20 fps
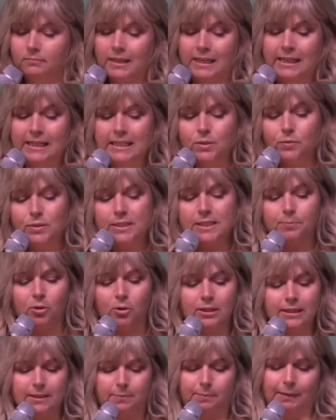His
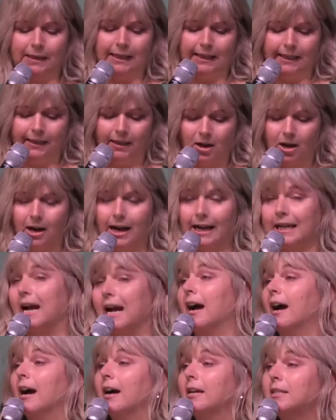response being, I
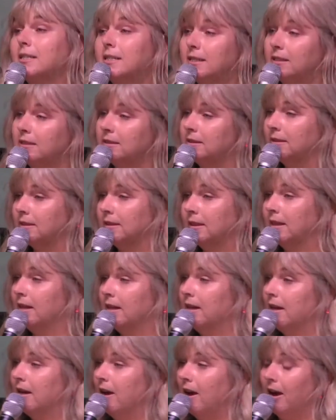can't,
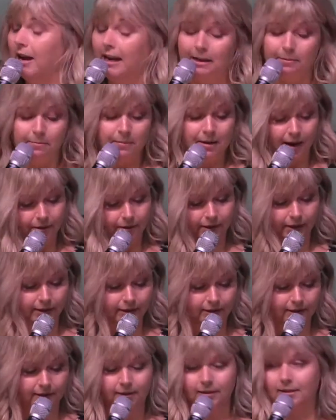I am
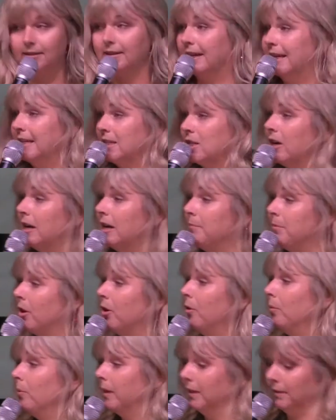nothing, and I am
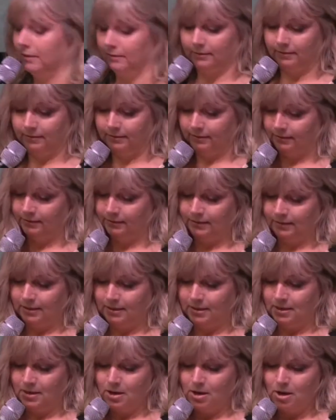no one.
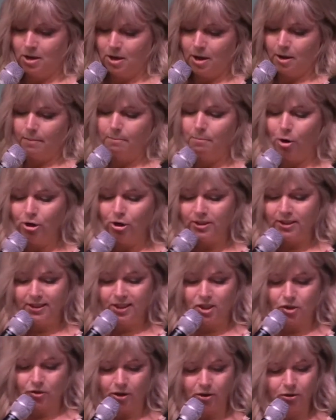Moses
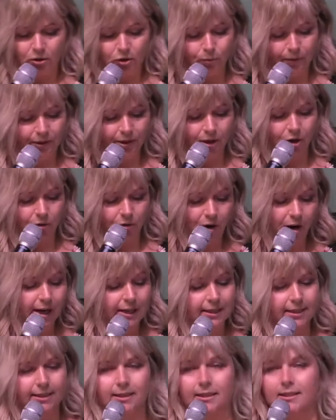struggled with a
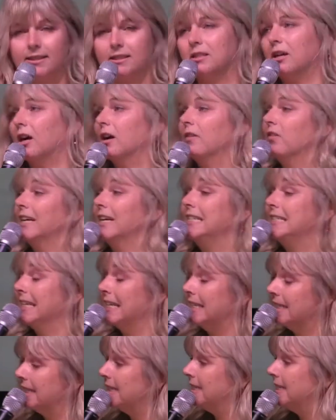crisis of
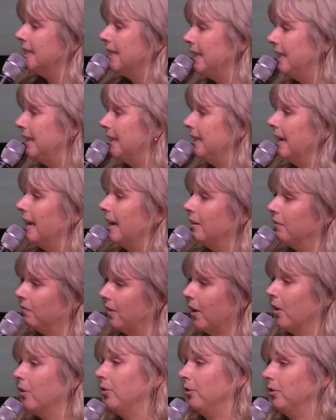identity and
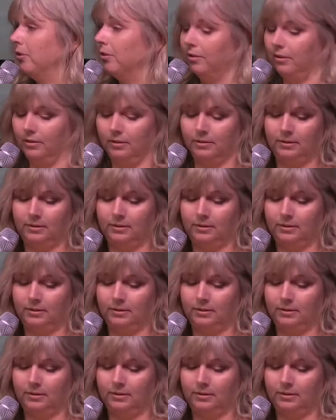value.